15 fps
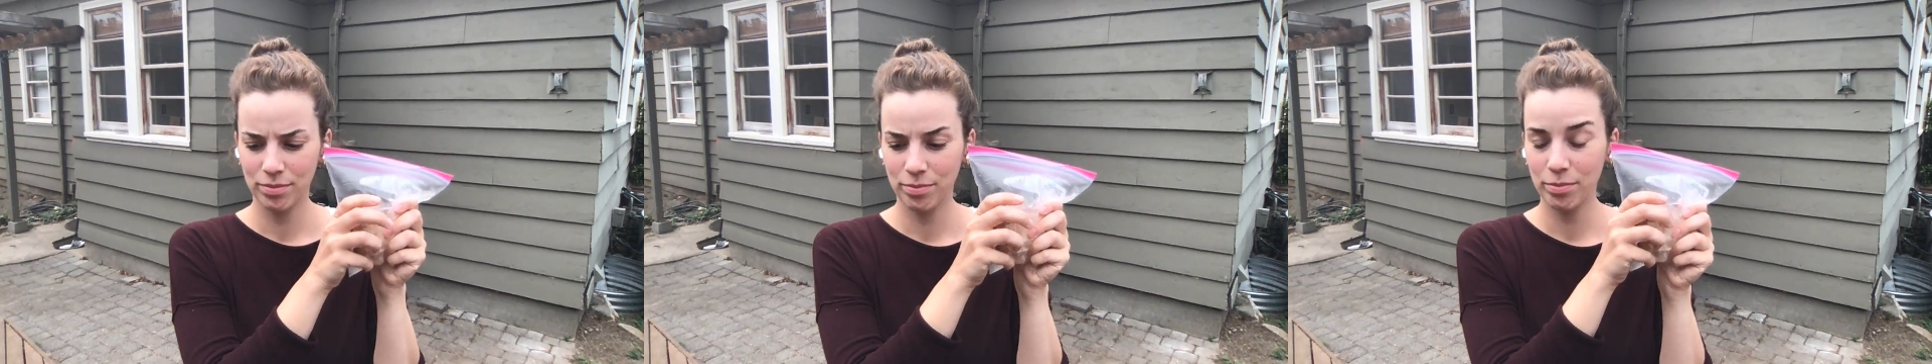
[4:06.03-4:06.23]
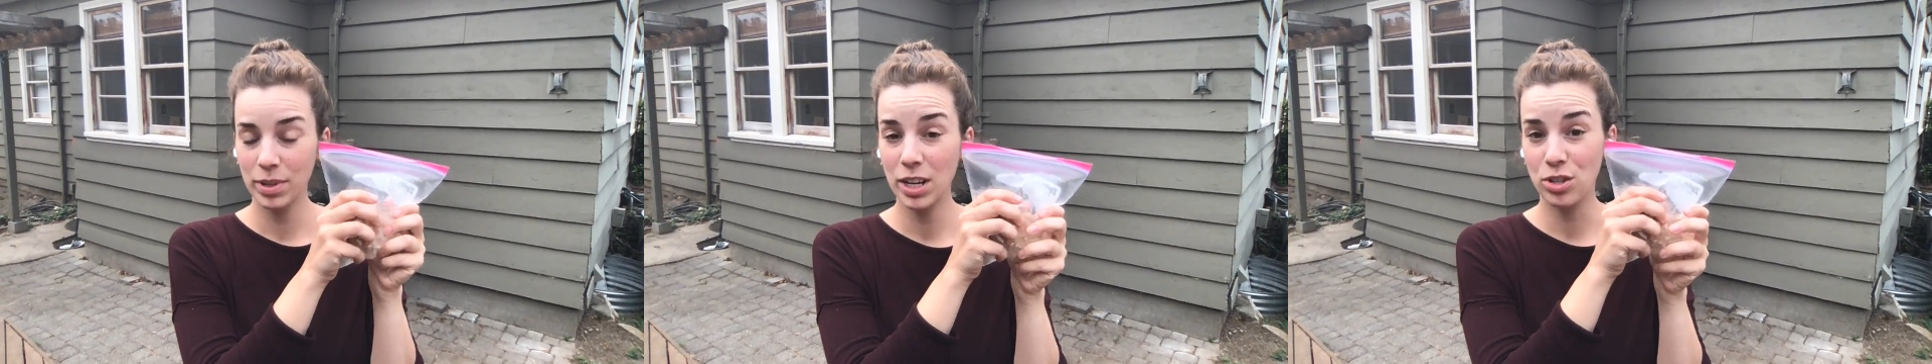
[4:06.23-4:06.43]

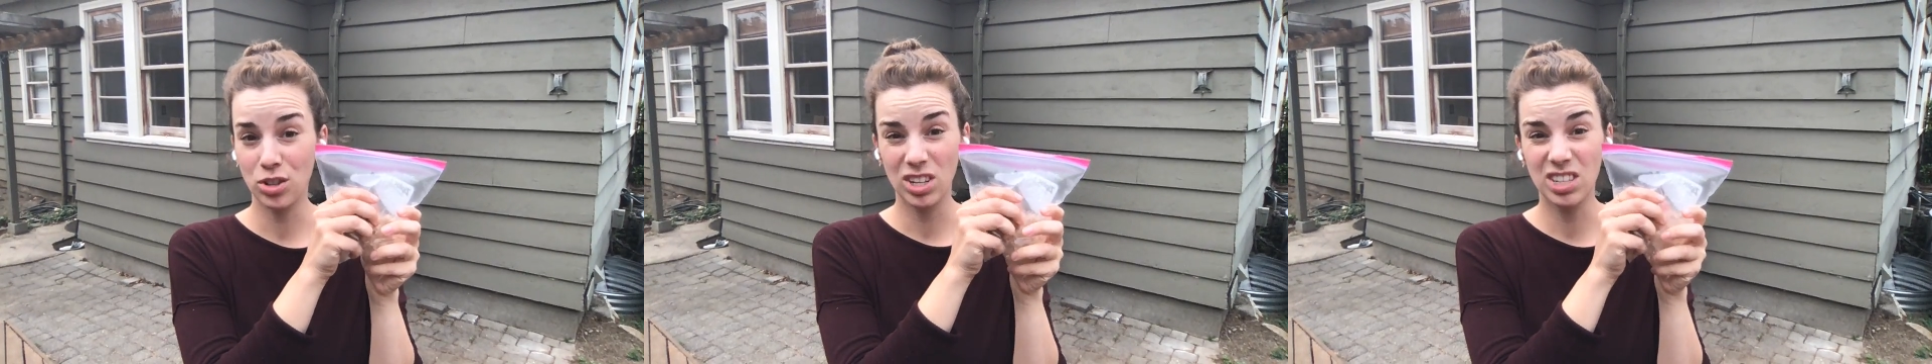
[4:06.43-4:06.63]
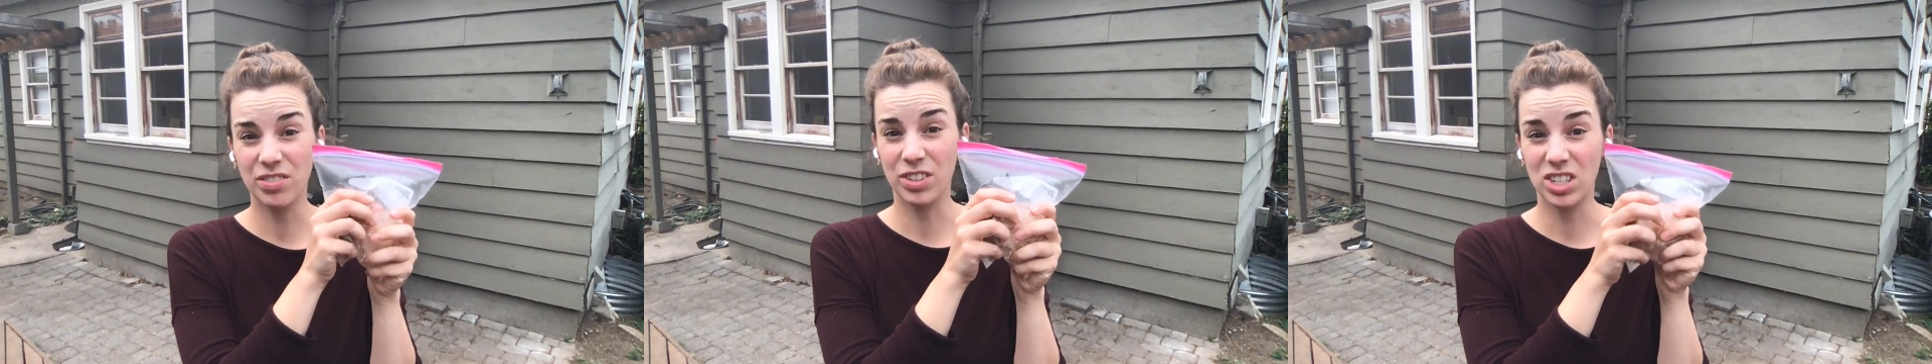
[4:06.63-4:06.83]
going to do this
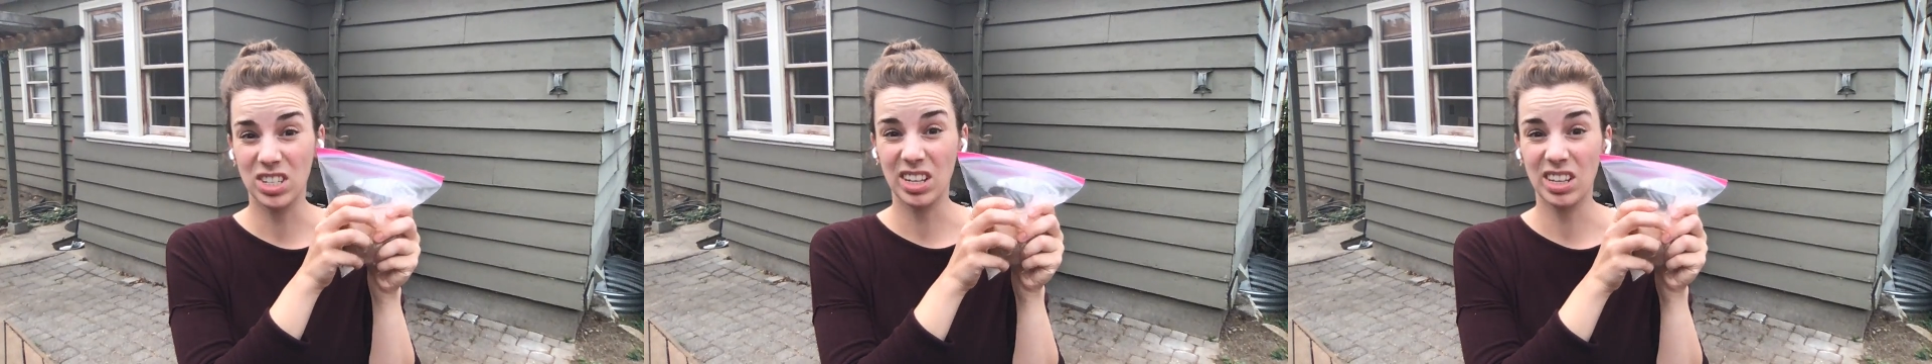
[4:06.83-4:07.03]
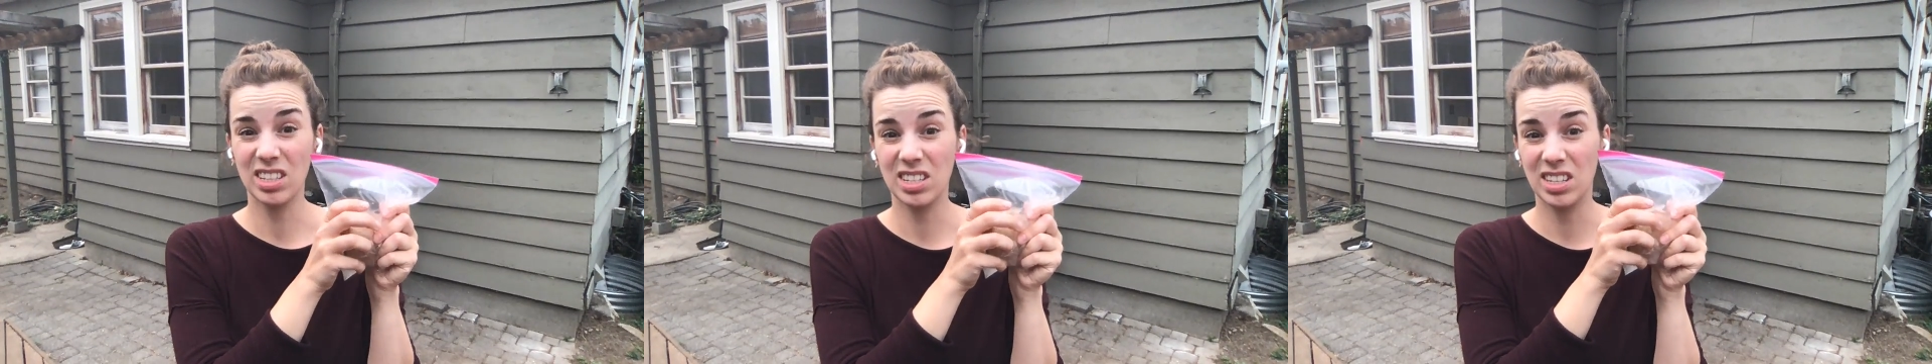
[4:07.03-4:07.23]
for
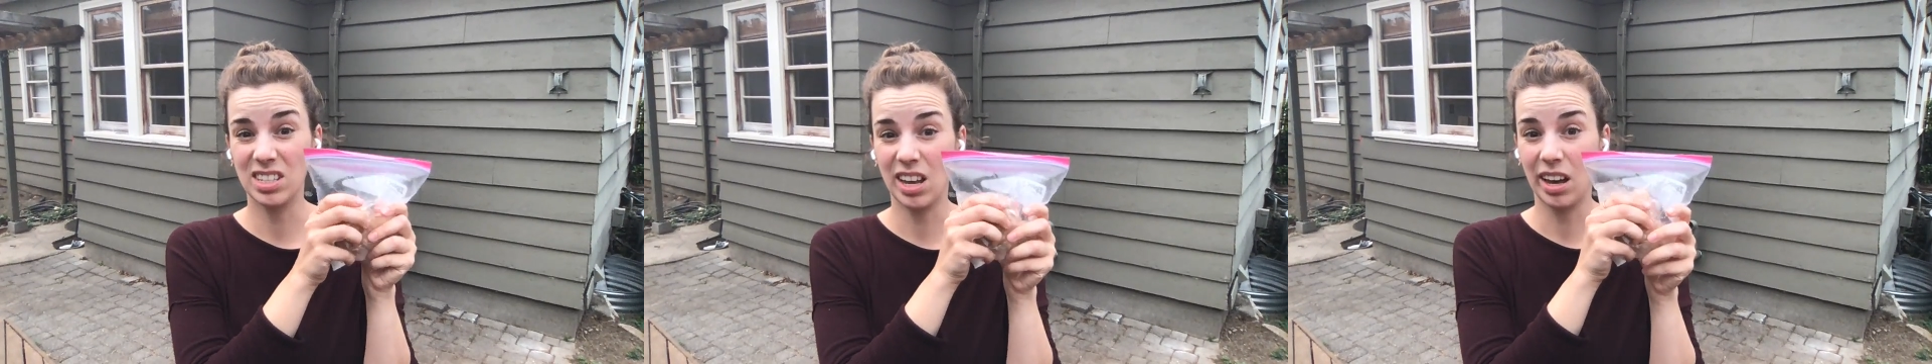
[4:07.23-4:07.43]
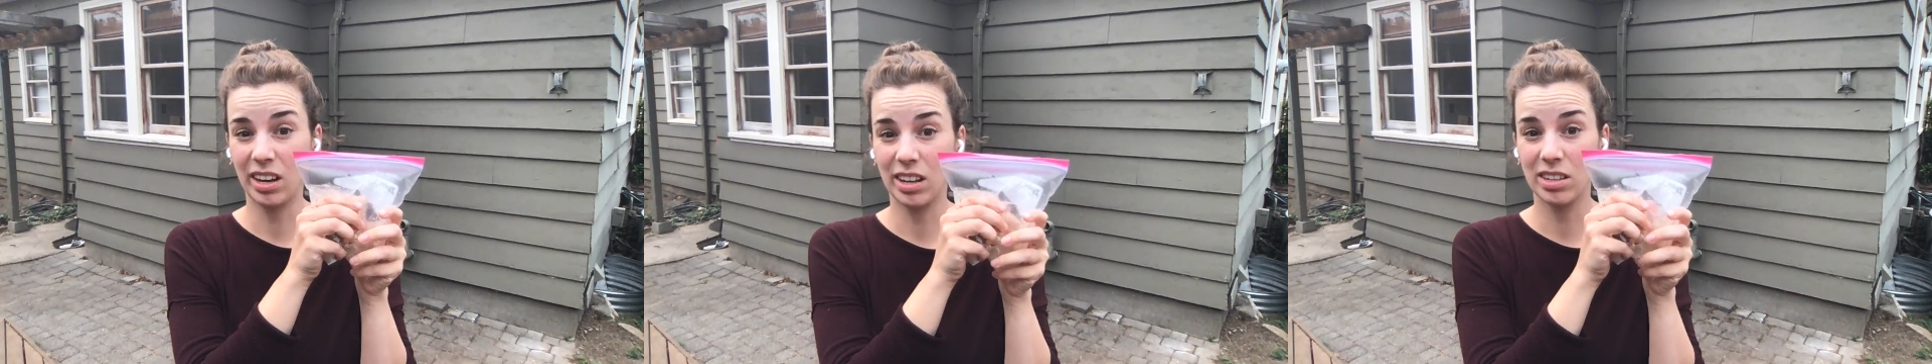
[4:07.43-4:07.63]
60
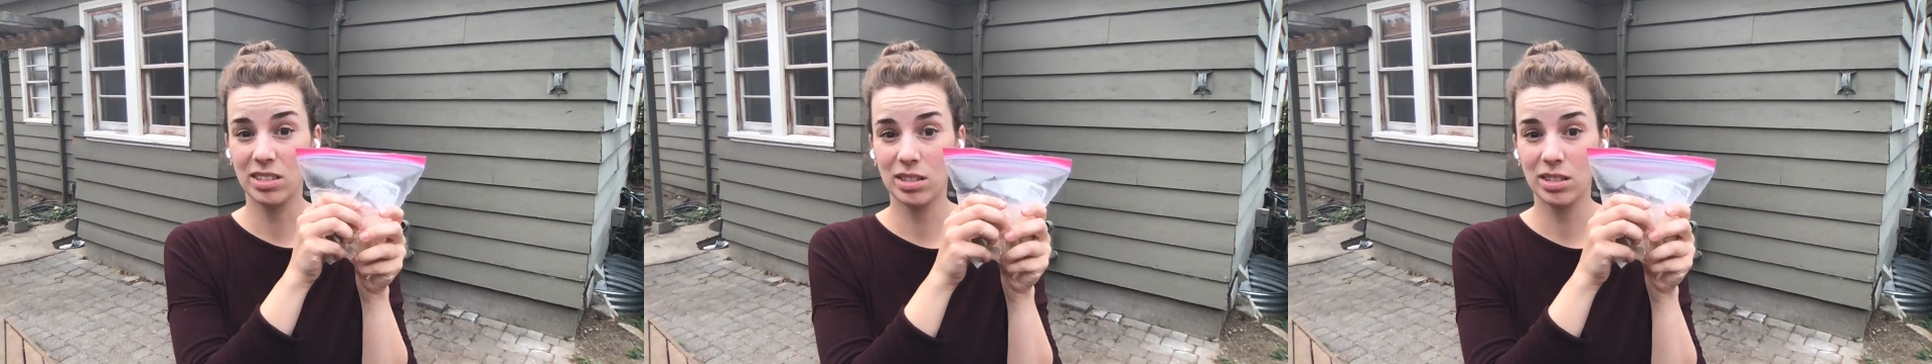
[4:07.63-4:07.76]
seconds.